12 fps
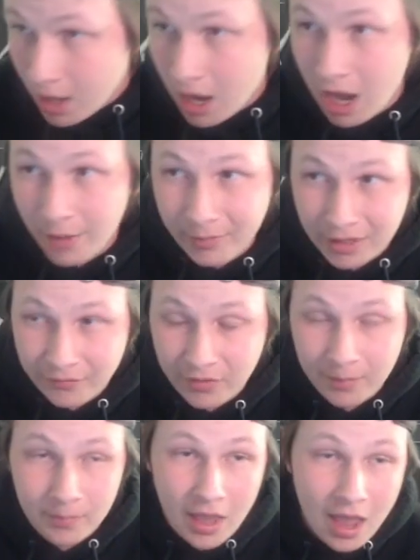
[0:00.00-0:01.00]
Um, and if
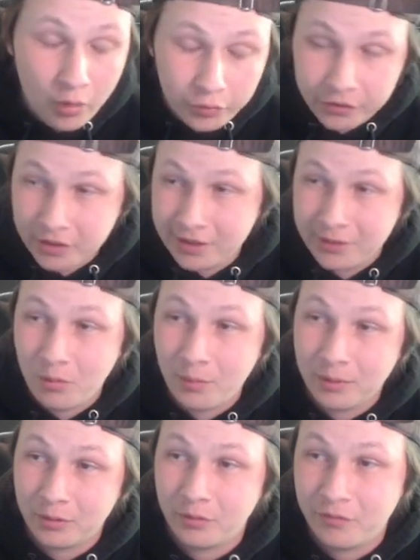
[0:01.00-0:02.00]
I'm healthy, he won't be
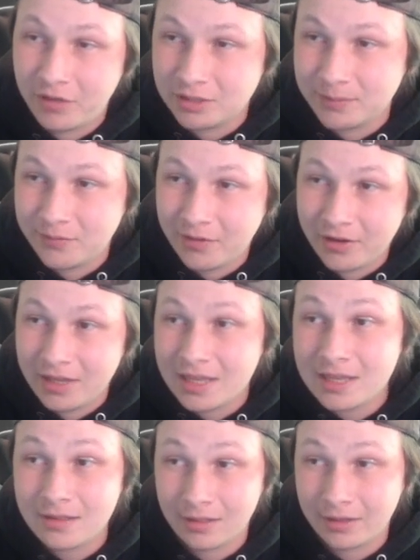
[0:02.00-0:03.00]
able to revenge me very
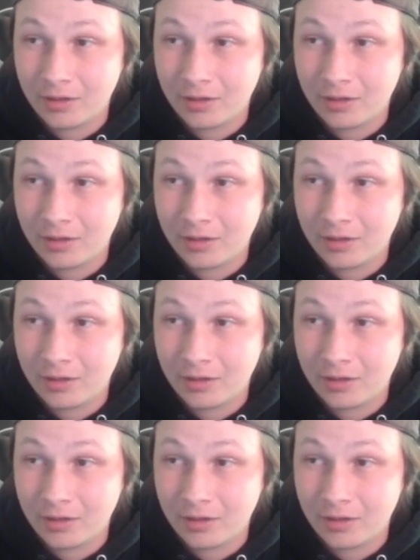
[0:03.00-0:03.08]
easily,